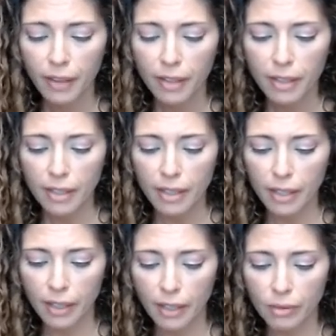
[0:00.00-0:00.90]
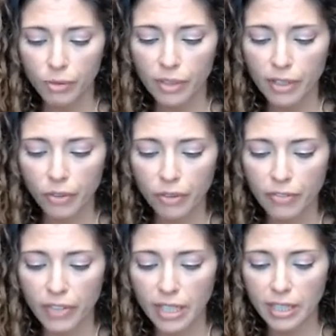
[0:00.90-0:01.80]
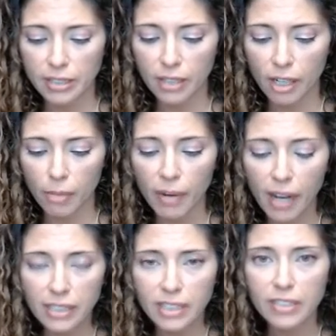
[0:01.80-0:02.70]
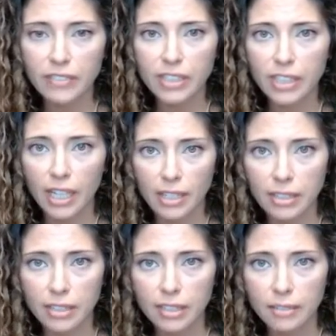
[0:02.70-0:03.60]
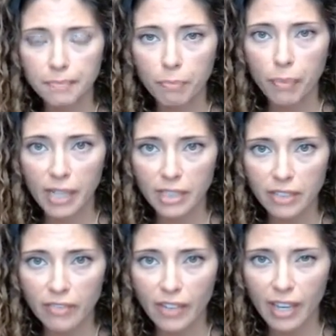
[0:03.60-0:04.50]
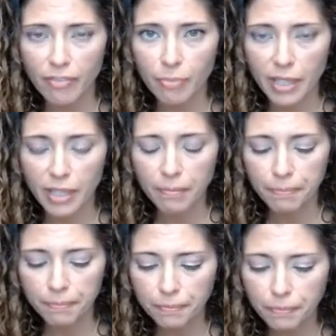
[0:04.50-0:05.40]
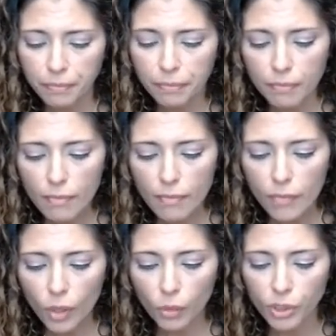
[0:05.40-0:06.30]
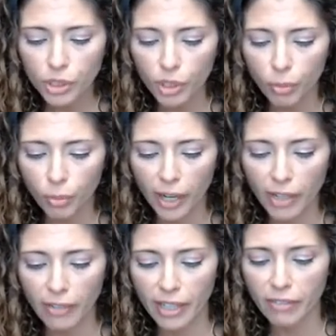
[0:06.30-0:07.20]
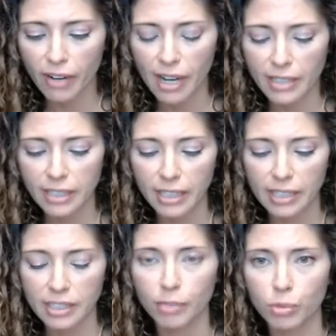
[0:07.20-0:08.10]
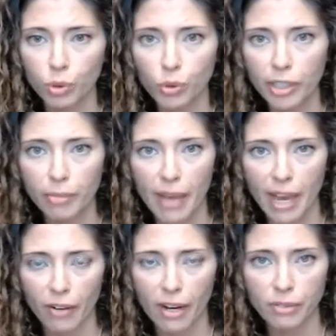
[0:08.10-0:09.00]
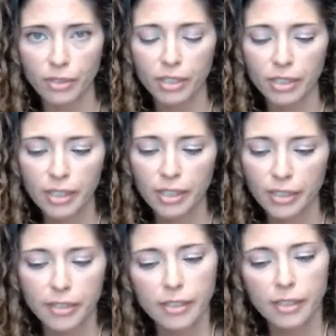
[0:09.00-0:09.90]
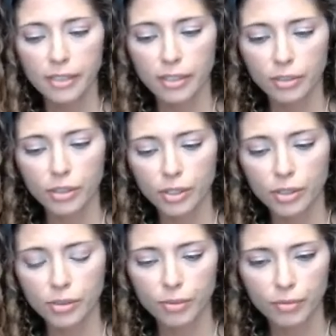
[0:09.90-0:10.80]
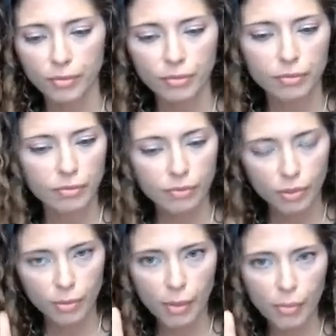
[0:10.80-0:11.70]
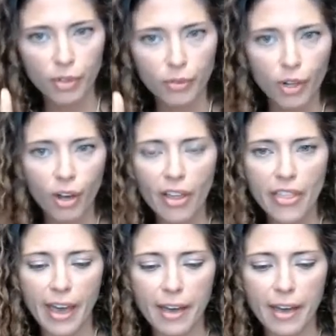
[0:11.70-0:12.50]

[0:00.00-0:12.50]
And with either of these, our positive stains, positive AFB, would show bright red rods against a blue-green background. So just remember and recall that.